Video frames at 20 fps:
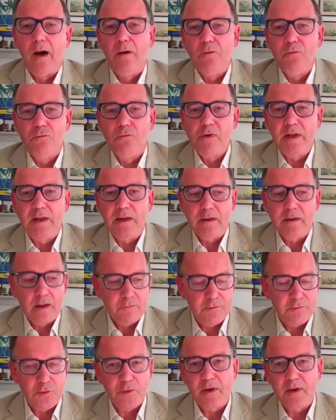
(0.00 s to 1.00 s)
I really
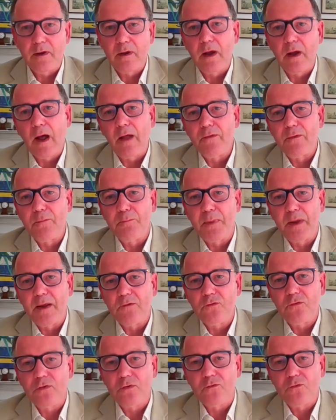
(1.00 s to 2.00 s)
loved looking at the
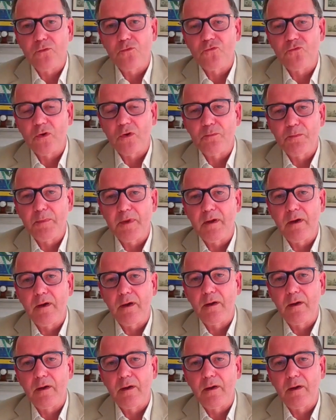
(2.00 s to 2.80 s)
picture you showed me